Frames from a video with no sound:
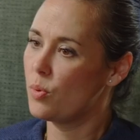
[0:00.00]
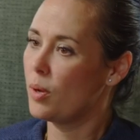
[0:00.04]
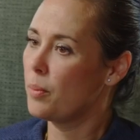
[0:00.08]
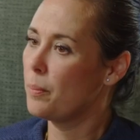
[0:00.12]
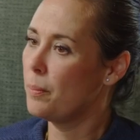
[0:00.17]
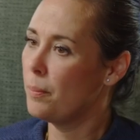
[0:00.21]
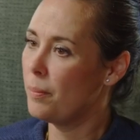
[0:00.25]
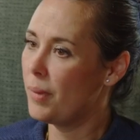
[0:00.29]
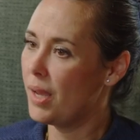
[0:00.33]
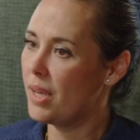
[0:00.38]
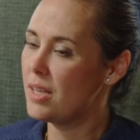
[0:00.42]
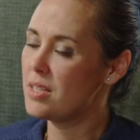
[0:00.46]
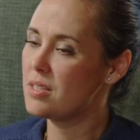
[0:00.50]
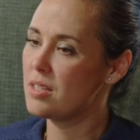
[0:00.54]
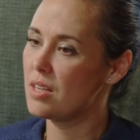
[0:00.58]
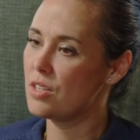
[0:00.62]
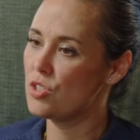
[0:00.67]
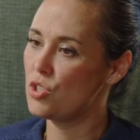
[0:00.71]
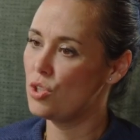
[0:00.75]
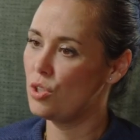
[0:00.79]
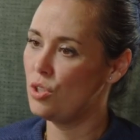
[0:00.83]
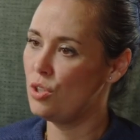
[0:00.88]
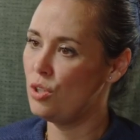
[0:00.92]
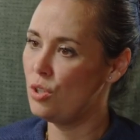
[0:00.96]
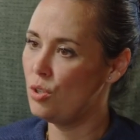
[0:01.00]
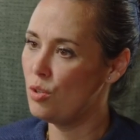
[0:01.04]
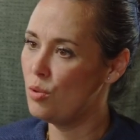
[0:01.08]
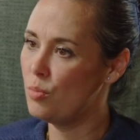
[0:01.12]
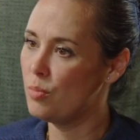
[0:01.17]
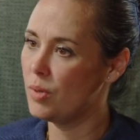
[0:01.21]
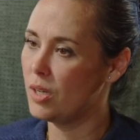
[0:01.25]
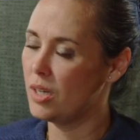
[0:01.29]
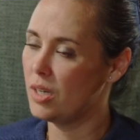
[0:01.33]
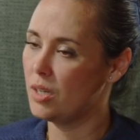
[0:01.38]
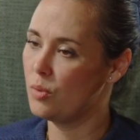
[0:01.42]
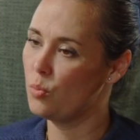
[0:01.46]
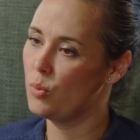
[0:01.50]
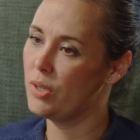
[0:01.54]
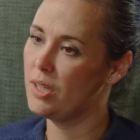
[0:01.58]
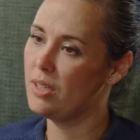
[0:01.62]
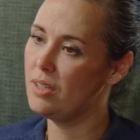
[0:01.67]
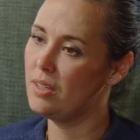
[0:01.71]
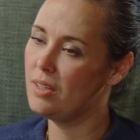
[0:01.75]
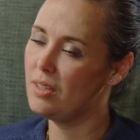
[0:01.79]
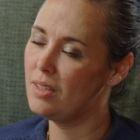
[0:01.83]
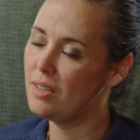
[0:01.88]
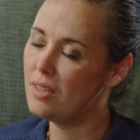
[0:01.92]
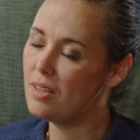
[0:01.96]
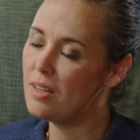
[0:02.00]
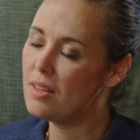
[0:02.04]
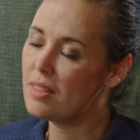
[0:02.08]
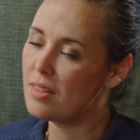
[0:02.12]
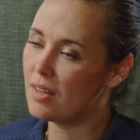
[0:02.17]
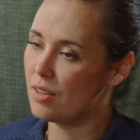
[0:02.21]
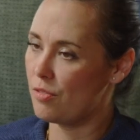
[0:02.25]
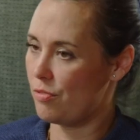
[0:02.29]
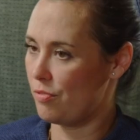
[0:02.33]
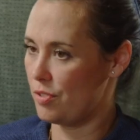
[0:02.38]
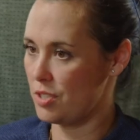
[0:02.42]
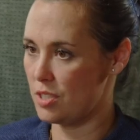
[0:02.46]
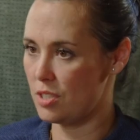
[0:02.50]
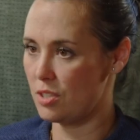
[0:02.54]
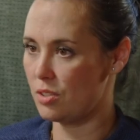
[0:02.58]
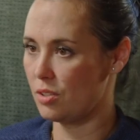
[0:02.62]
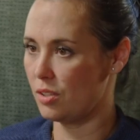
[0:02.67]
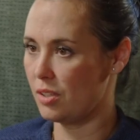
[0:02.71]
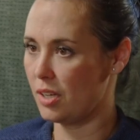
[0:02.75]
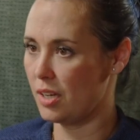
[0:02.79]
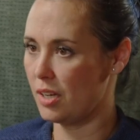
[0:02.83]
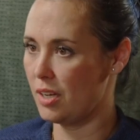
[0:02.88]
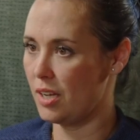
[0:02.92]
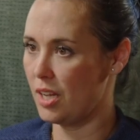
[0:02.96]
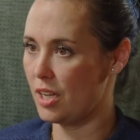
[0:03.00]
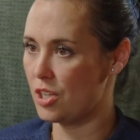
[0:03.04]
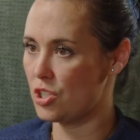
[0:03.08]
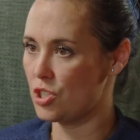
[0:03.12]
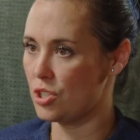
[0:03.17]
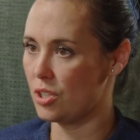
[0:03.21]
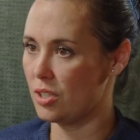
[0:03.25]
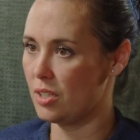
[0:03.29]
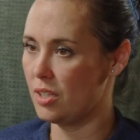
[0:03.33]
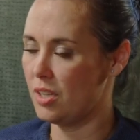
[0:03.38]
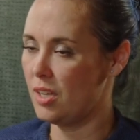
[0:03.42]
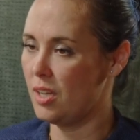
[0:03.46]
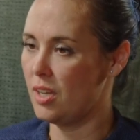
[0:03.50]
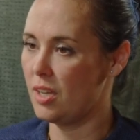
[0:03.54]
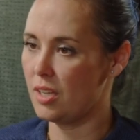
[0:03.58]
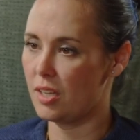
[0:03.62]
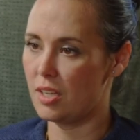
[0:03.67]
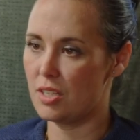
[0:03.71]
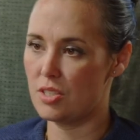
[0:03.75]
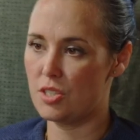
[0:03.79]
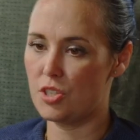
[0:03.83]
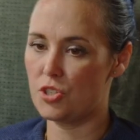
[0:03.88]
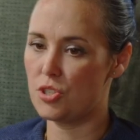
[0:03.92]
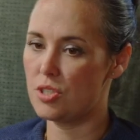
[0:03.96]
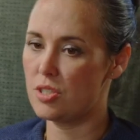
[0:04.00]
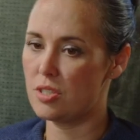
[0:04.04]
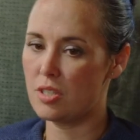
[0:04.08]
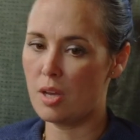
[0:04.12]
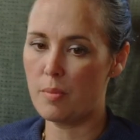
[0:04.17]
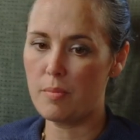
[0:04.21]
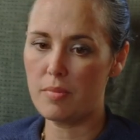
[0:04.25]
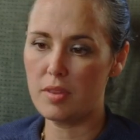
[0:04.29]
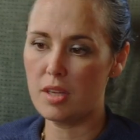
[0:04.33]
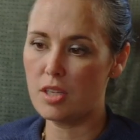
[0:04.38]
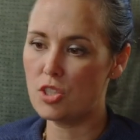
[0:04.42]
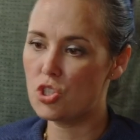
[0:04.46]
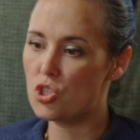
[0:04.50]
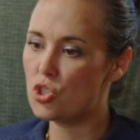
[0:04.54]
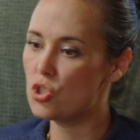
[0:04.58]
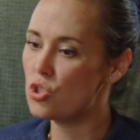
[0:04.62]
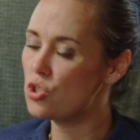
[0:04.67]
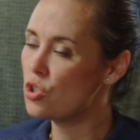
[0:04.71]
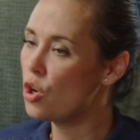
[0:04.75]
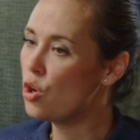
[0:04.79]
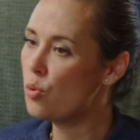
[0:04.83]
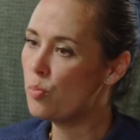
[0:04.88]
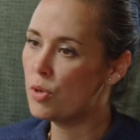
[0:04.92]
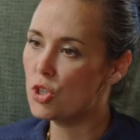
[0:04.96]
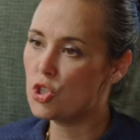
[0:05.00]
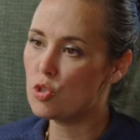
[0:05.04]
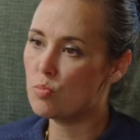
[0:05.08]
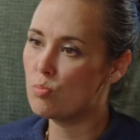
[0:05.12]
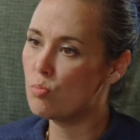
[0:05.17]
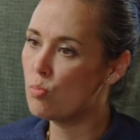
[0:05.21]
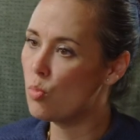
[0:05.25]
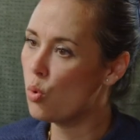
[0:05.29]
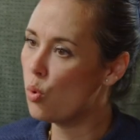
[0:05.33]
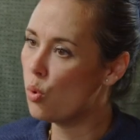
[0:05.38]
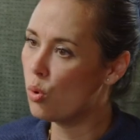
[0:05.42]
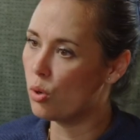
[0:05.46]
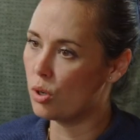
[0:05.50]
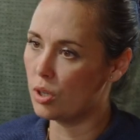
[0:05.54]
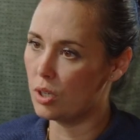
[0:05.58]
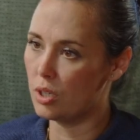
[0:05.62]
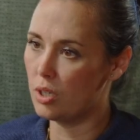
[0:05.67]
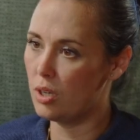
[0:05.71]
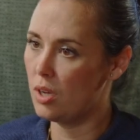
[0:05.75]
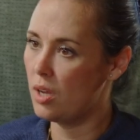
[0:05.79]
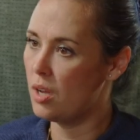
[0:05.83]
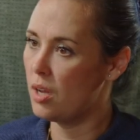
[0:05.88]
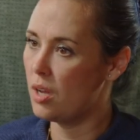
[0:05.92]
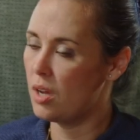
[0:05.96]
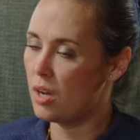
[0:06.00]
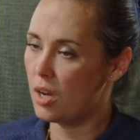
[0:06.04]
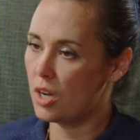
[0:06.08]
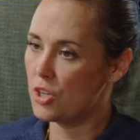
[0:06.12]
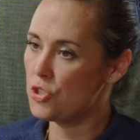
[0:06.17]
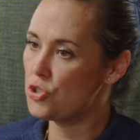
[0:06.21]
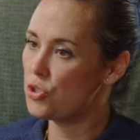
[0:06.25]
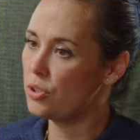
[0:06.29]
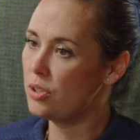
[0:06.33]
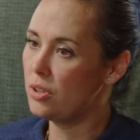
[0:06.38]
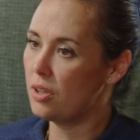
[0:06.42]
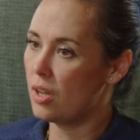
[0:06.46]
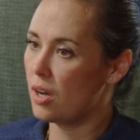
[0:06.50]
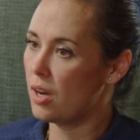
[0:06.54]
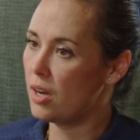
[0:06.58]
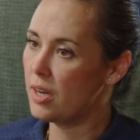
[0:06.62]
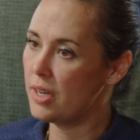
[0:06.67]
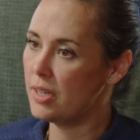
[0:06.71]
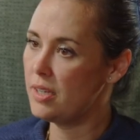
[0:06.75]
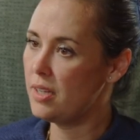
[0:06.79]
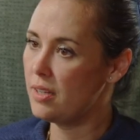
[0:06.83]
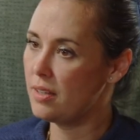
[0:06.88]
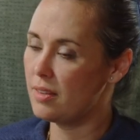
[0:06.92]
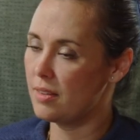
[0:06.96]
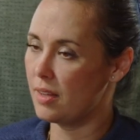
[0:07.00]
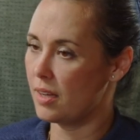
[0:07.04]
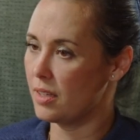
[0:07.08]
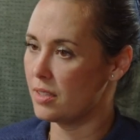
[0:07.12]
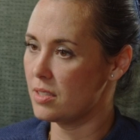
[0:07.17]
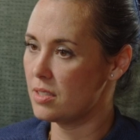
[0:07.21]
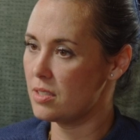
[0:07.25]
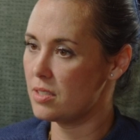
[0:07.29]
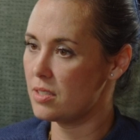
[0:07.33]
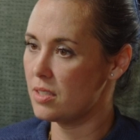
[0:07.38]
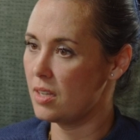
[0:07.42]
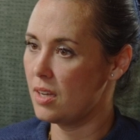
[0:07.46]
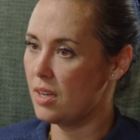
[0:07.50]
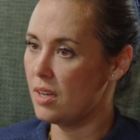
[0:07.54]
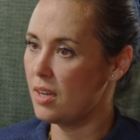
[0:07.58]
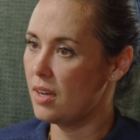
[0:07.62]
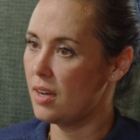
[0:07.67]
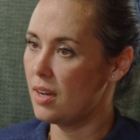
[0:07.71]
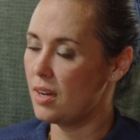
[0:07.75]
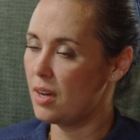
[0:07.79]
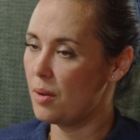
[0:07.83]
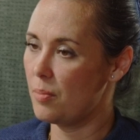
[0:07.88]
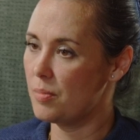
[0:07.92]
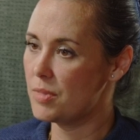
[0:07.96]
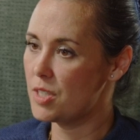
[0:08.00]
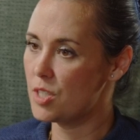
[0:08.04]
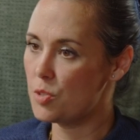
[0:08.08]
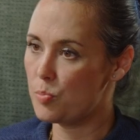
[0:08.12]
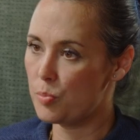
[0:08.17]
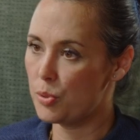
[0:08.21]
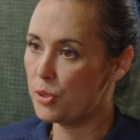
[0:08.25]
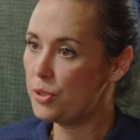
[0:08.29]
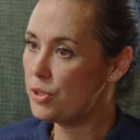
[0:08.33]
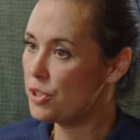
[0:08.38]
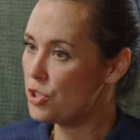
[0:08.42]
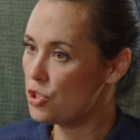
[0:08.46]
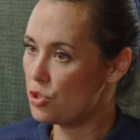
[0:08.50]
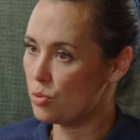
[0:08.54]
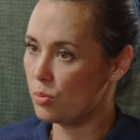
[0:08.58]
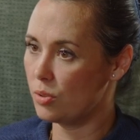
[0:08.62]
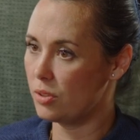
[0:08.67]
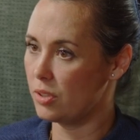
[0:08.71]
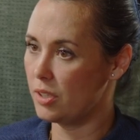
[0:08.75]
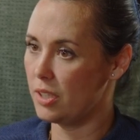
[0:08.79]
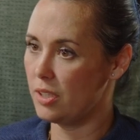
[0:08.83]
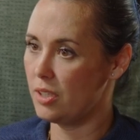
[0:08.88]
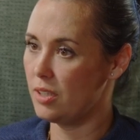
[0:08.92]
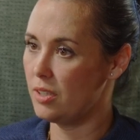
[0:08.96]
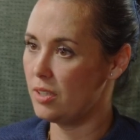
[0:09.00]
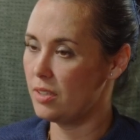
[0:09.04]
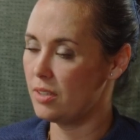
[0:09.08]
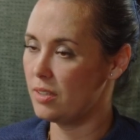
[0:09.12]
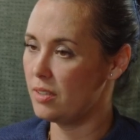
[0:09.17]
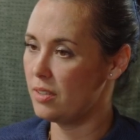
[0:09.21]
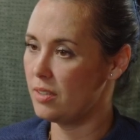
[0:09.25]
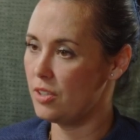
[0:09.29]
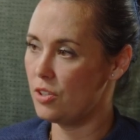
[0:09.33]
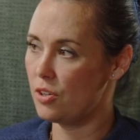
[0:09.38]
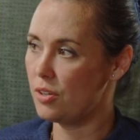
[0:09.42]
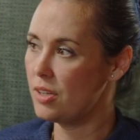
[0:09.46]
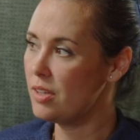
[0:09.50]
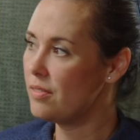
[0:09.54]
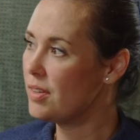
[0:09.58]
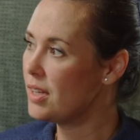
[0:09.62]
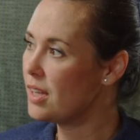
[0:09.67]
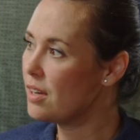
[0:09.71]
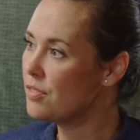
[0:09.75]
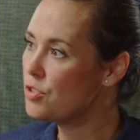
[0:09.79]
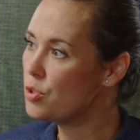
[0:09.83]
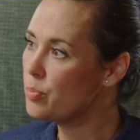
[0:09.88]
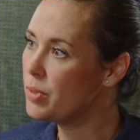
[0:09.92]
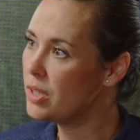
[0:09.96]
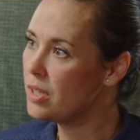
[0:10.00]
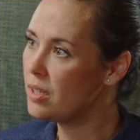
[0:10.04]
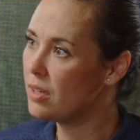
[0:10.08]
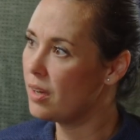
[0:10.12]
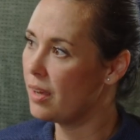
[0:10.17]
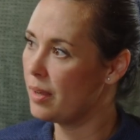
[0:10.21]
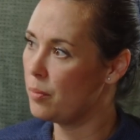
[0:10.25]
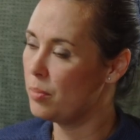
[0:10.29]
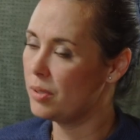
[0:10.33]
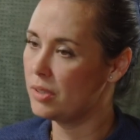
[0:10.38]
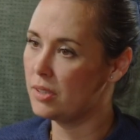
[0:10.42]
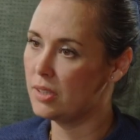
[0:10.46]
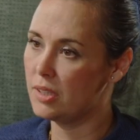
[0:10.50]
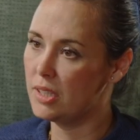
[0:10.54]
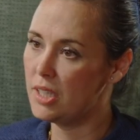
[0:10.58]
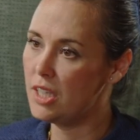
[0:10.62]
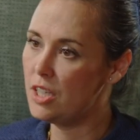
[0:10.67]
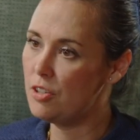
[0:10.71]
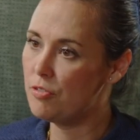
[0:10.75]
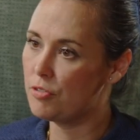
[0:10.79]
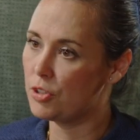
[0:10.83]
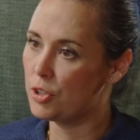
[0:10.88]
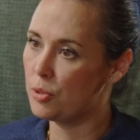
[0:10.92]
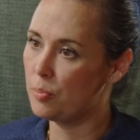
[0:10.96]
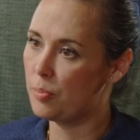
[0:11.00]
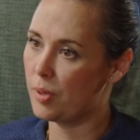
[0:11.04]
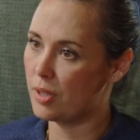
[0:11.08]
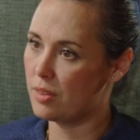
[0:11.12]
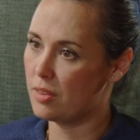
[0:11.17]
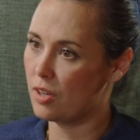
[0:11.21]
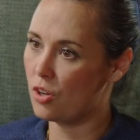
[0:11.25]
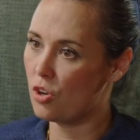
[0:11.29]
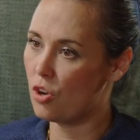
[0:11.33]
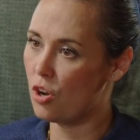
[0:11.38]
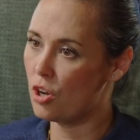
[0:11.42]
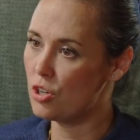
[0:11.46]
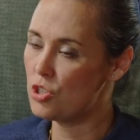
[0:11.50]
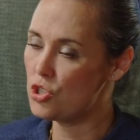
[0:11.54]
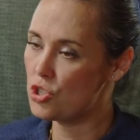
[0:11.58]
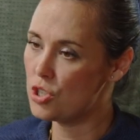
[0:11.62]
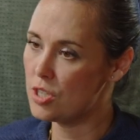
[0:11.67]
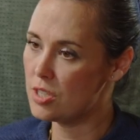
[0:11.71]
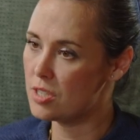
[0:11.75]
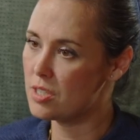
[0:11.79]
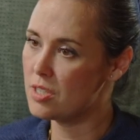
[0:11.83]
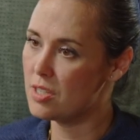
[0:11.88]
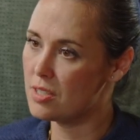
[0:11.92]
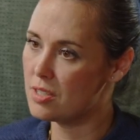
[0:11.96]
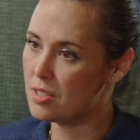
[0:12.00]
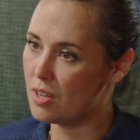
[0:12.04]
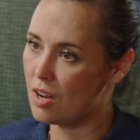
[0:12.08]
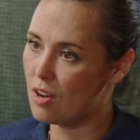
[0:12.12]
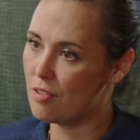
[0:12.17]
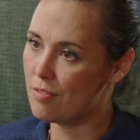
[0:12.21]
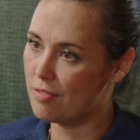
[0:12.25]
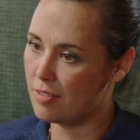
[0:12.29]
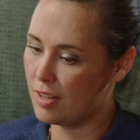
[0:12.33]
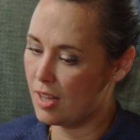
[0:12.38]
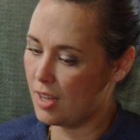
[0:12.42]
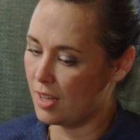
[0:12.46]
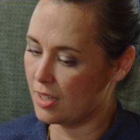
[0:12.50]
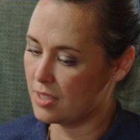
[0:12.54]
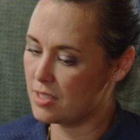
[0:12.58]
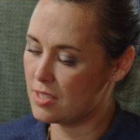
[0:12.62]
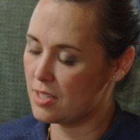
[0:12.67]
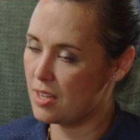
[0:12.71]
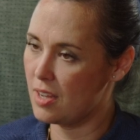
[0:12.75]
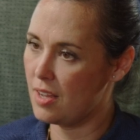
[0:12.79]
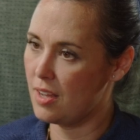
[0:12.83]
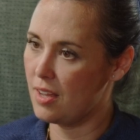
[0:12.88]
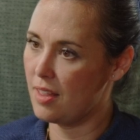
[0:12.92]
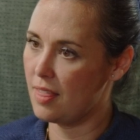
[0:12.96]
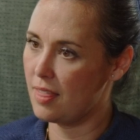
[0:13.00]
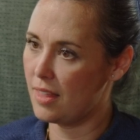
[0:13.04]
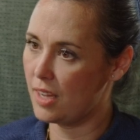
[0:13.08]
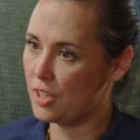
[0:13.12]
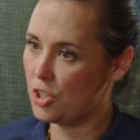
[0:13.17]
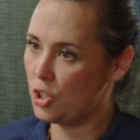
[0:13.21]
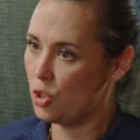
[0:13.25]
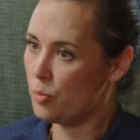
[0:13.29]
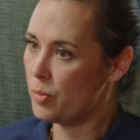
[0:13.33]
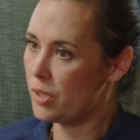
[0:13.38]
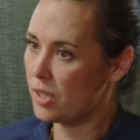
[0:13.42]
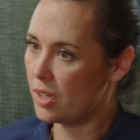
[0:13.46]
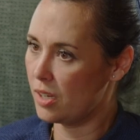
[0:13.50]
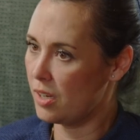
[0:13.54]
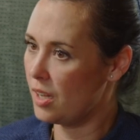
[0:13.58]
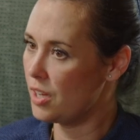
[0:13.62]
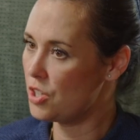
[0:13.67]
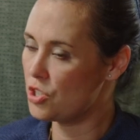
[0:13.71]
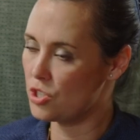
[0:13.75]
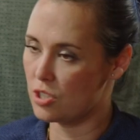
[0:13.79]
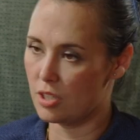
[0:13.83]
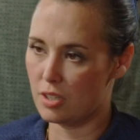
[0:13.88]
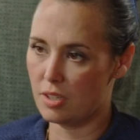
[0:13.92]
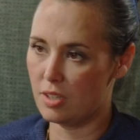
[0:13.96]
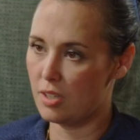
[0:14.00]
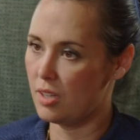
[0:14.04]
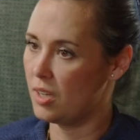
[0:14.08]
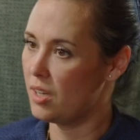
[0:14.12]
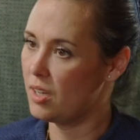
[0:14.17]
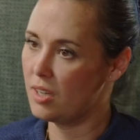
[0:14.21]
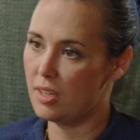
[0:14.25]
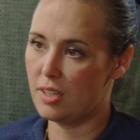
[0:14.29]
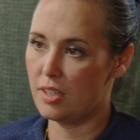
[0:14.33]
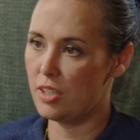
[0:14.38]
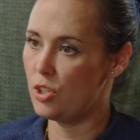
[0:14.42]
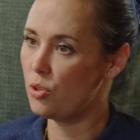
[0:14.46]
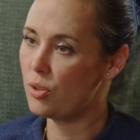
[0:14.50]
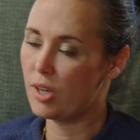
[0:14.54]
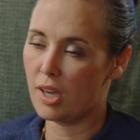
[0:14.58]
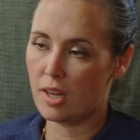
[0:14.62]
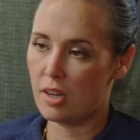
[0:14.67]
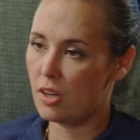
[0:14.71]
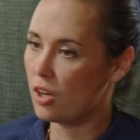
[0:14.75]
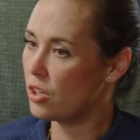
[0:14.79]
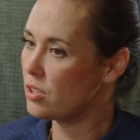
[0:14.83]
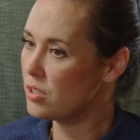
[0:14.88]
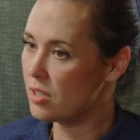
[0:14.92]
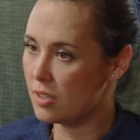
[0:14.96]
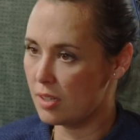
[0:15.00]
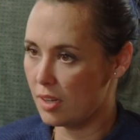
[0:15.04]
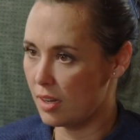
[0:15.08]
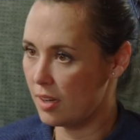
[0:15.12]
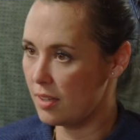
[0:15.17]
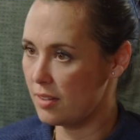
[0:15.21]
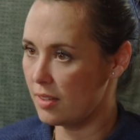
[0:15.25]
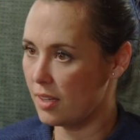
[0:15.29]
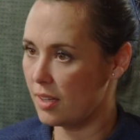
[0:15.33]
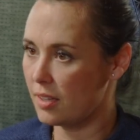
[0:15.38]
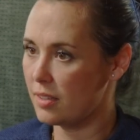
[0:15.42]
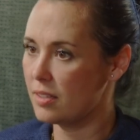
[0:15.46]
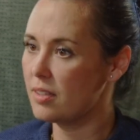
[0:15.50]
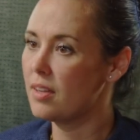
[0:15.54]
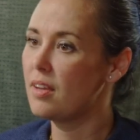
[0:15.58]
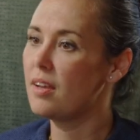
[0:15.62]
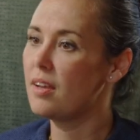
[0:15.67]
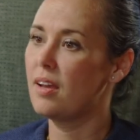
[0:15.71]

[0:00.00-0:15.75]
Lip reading: what makes us human. We need that physical connection because there's something so much more underlining that spiritually. You don't even have to be a believer, but the consciousness of that human connection, you cannot deny that.